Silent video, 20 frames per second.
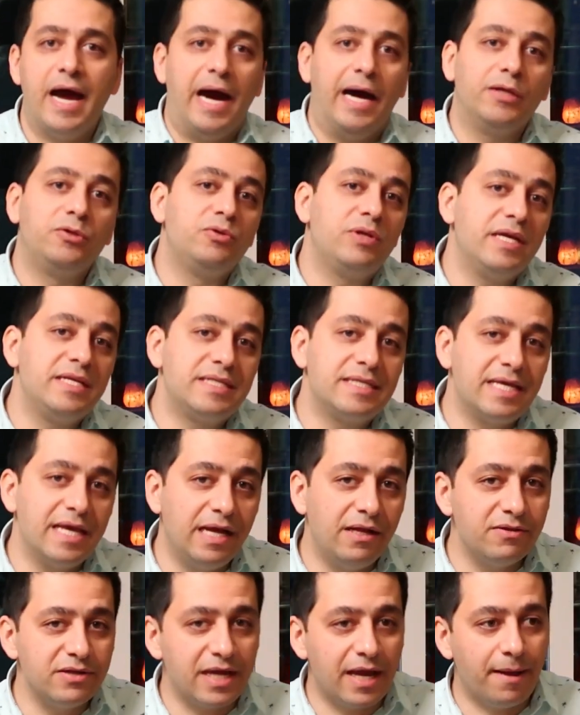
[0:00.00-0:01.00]
How do they
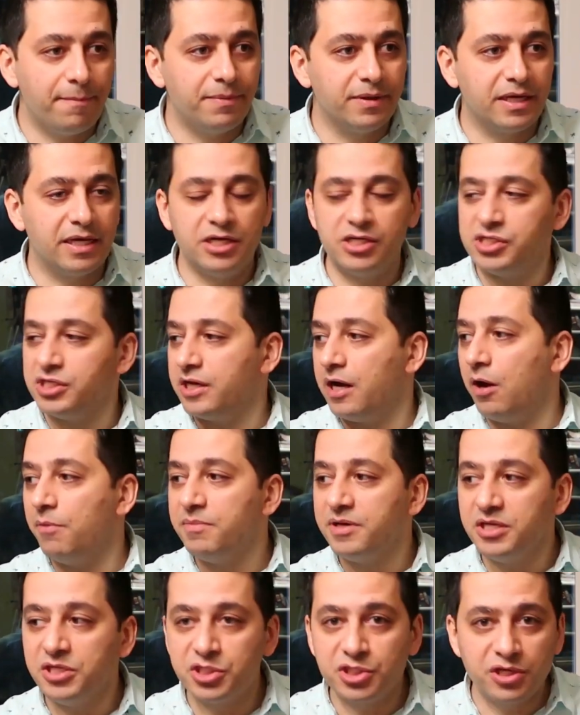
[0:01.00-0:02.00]
scale the application? How
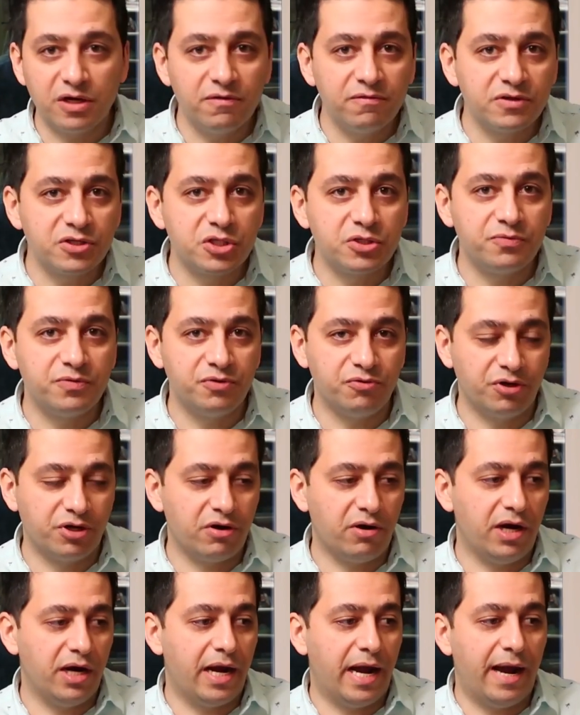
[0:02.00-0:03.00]
many servers do we
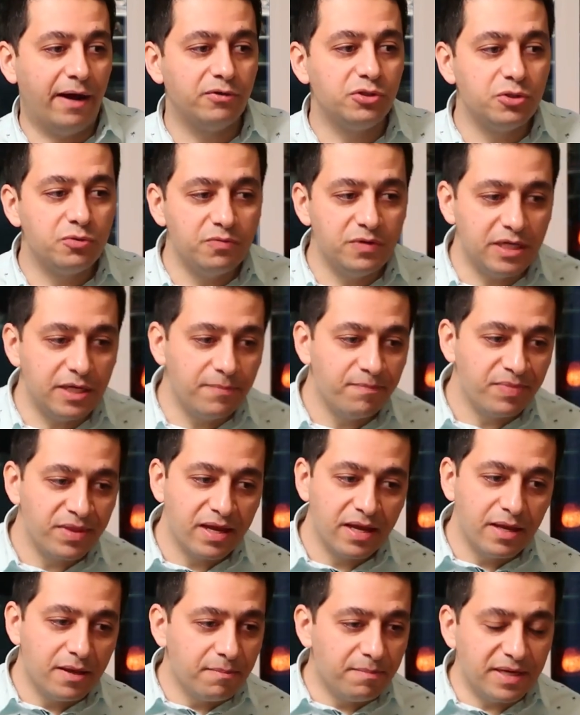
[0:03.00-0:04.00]
require? How do we
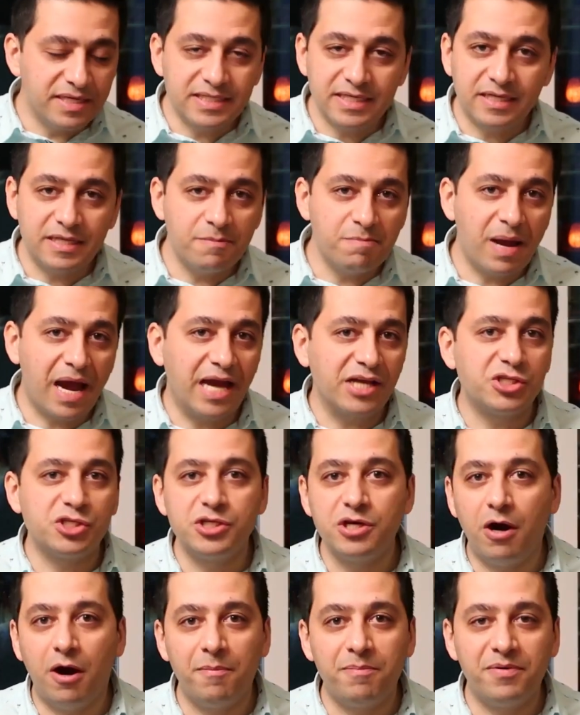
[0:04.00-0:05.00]
basically
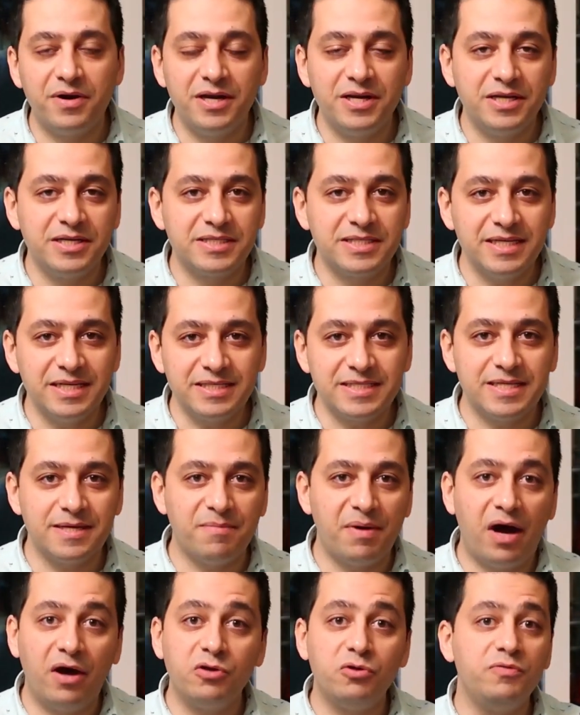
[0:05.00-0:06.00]
patch the operating
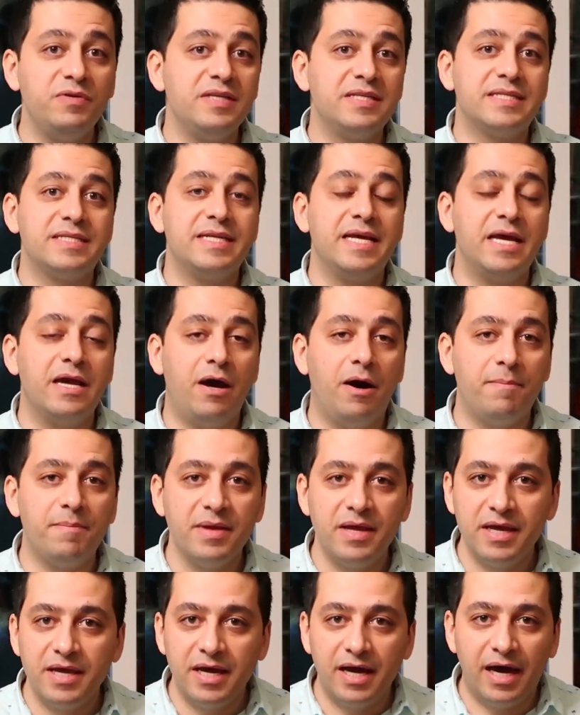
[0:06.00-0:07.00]
system? How do we stay
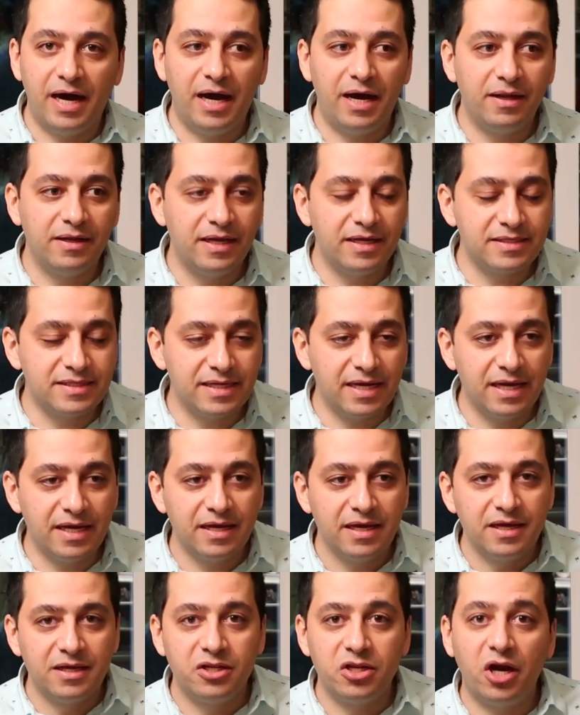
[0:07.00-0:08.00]
up, uh, let's
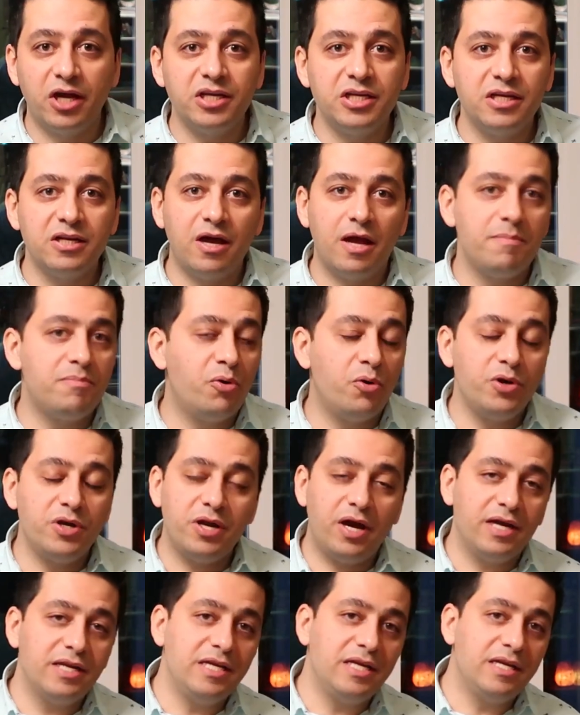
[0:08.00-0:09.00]
say, ninety-nine
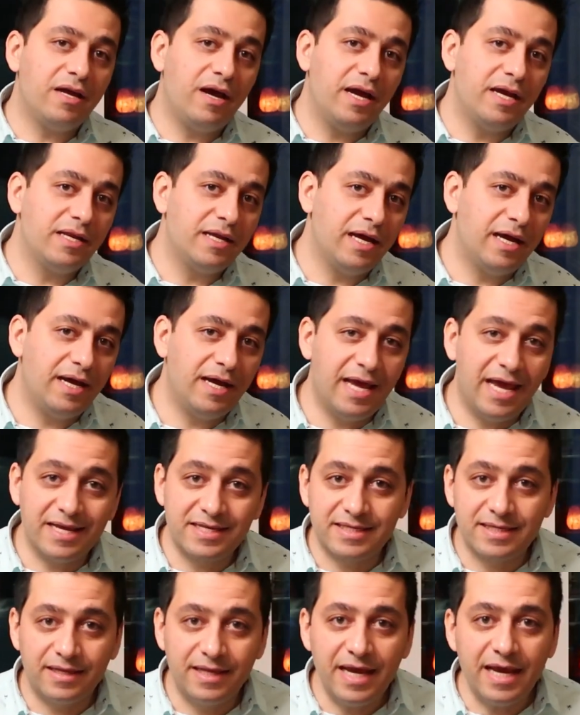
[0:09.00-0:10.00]
point nine nine uh,
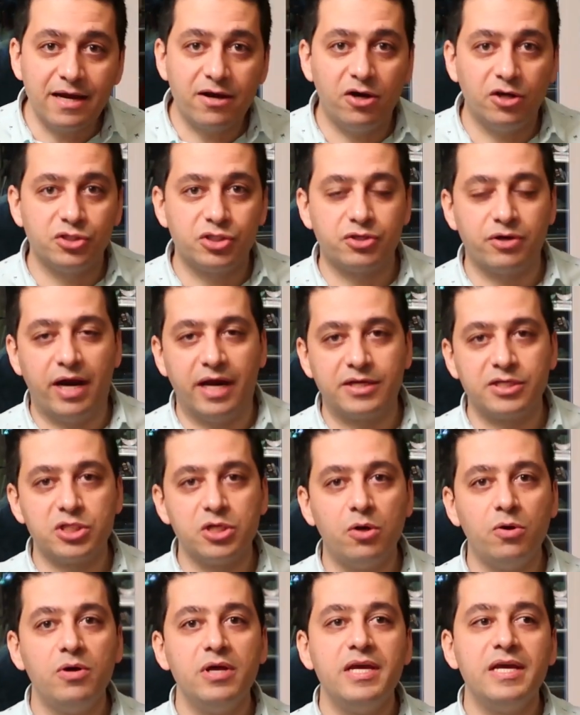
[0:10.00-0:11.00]
S L A contracts?
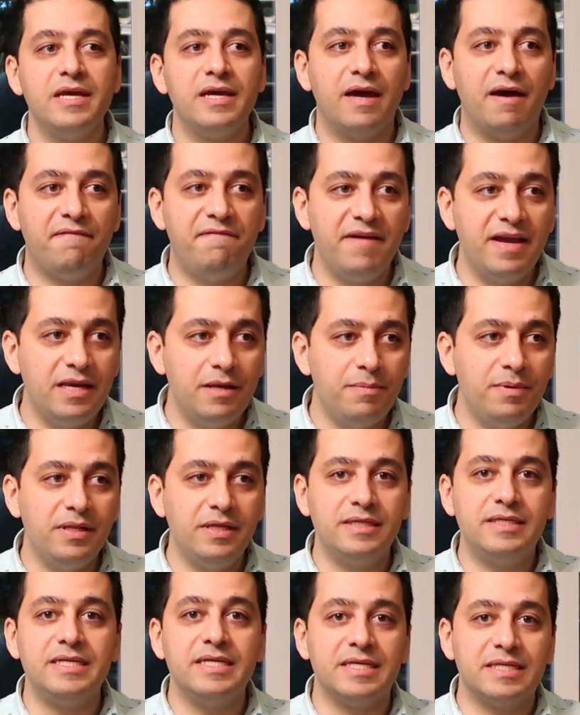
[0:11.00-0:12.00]
So
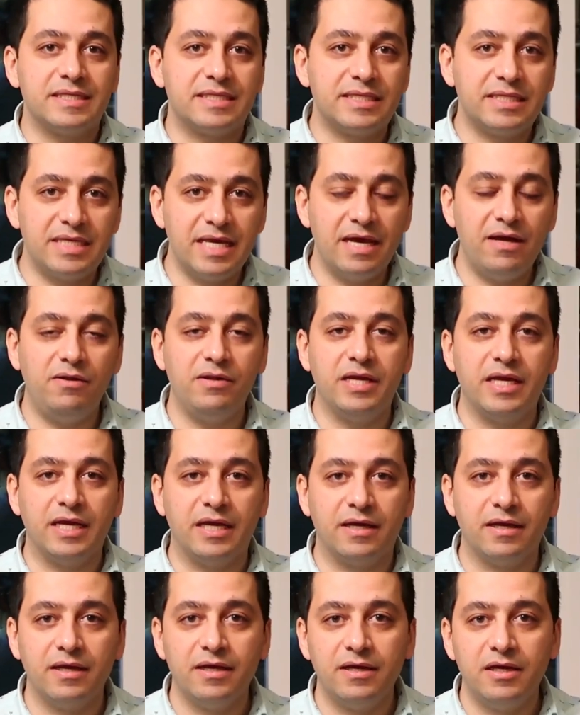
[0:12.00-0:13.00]
availability,
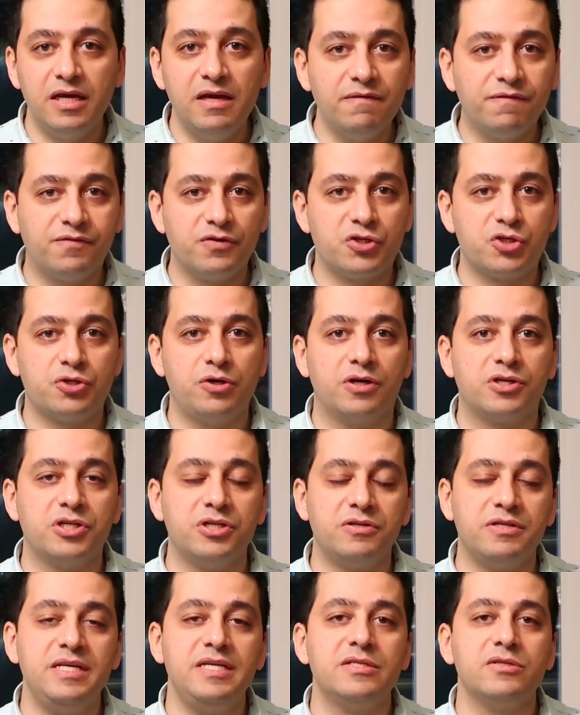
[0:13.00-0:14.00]
scaling,
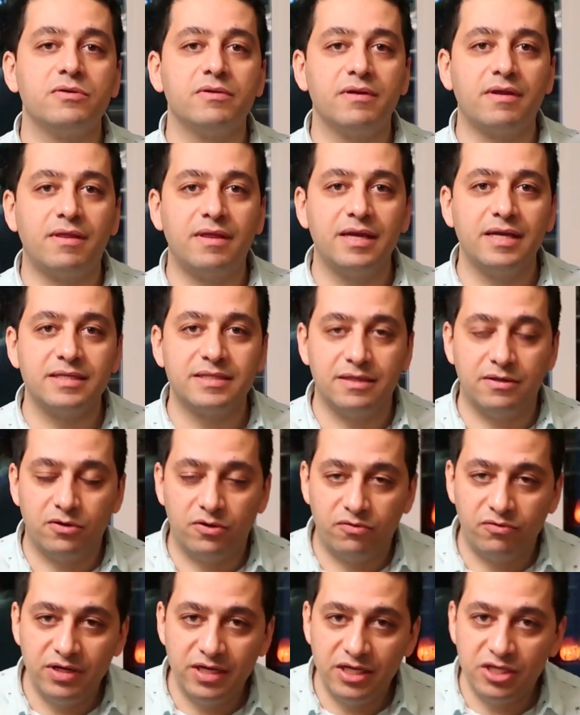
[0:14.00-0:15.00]
infrastructure, these are the things that
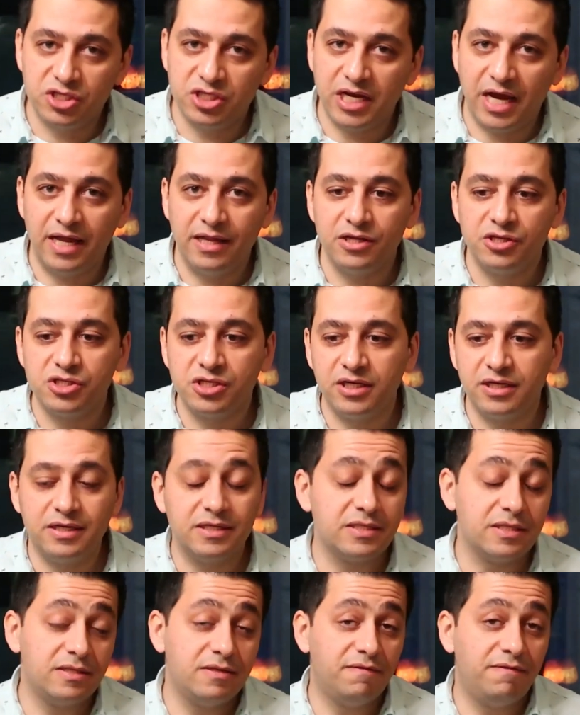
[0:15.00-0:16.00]
are really challenging.
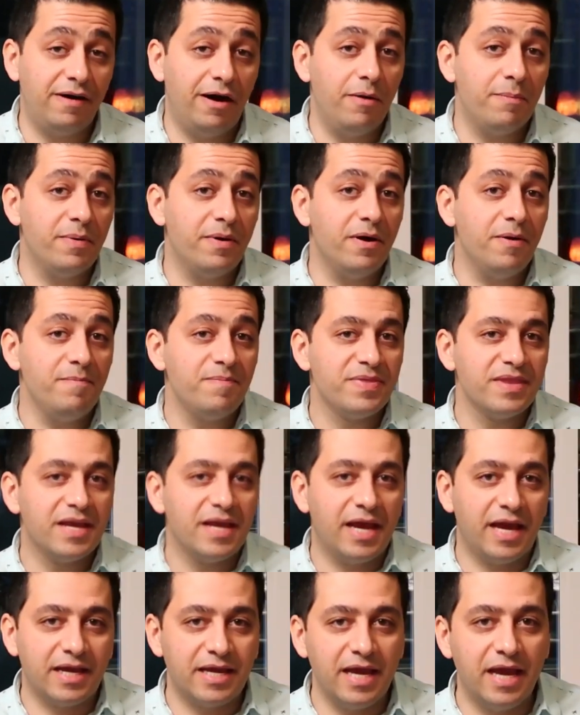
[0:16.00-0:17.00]
And as a developer,
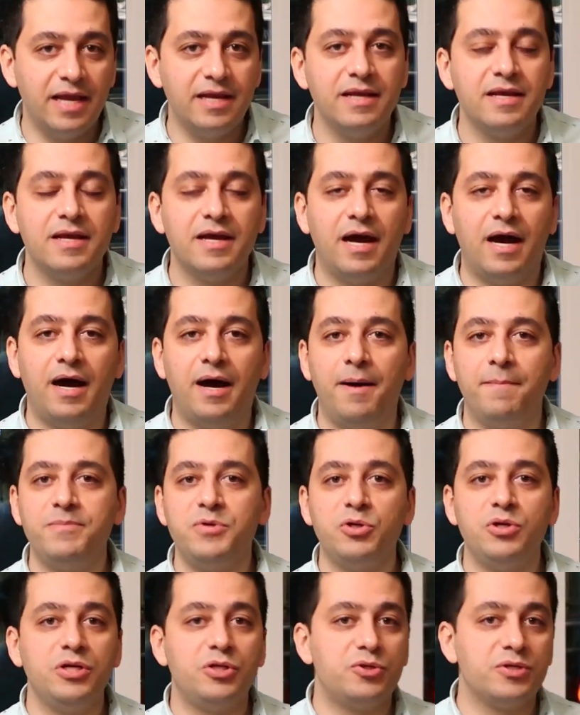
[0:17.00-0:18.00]
again,
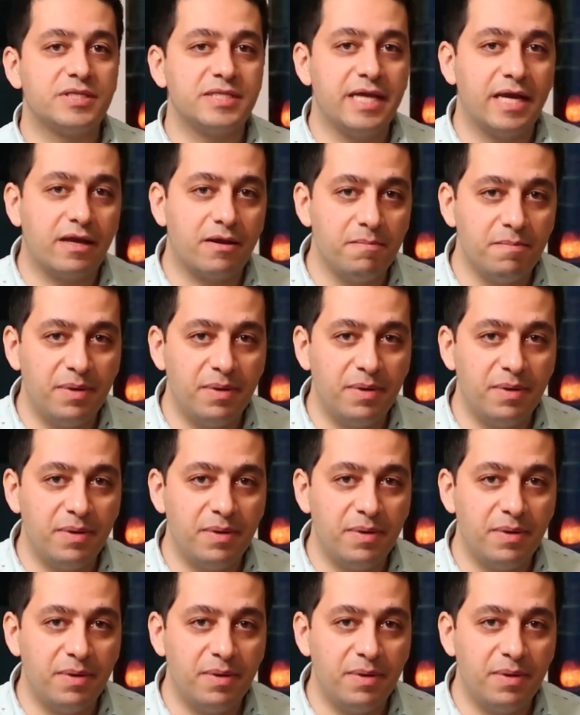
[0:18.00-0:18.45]
um, you need to stay